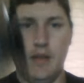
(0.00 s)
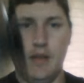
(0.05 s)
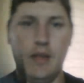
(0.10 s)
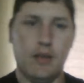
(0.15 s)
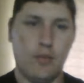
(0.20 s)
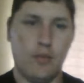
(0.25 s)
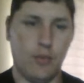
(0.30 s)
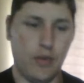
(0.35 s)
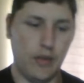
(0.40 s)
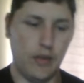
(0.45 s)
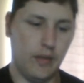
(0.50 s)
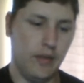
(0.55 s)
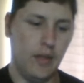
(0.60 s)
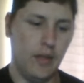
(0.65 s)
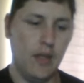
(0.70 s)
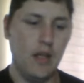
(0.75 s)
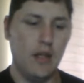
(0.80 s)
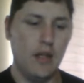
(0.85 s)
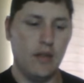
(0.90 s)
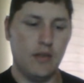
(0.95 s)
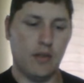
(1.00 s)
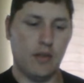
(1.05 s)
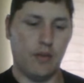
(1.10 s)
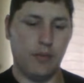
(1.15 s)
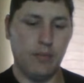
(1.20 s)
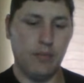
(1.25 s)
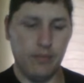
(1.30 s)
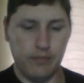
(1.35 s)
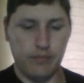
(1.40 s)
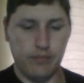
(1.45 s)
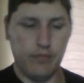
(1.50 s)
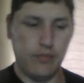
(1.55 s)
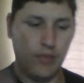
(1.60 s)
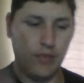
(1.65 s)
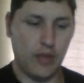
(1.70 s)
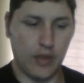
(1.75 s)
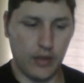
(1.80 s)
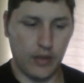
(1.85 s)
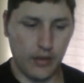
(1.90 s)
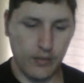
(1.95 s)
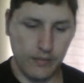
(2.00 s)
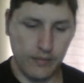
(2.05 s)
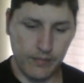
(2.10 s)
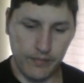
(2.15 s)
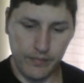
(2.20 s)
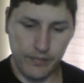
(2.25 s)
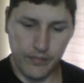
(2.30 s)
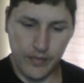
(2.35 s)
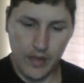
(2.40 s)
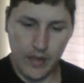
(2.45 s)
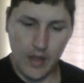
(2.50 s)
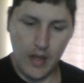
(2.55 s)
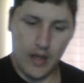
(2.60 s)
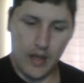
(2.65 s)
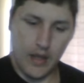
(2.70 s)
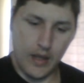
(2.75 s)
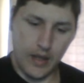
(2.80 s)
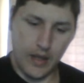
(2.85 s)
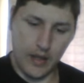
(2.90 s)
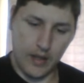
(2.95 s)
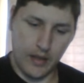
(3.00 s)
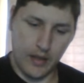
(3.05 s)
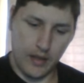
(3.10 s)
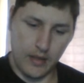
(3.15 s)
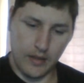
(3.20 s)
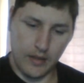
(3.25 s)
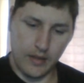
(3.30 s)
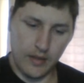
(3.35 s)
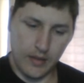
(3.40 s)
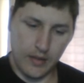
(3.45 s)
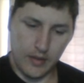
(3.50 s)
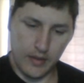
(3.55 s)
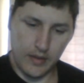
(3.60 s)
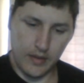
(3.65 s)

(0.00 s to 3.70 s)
That's what. So there, and